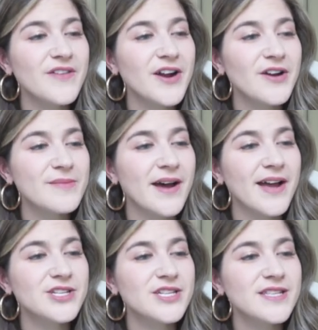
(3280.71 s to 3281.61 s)
very
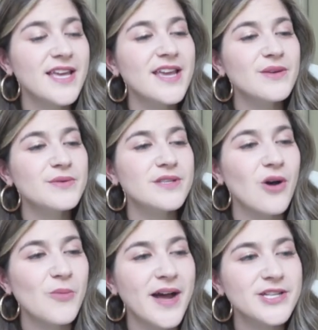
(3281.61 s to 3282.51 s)
much. Thank you so
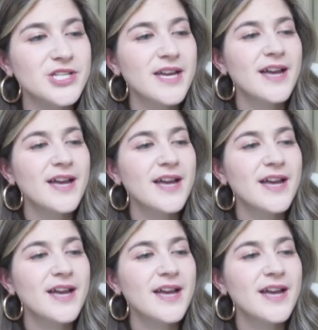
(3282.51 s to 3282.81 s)
much.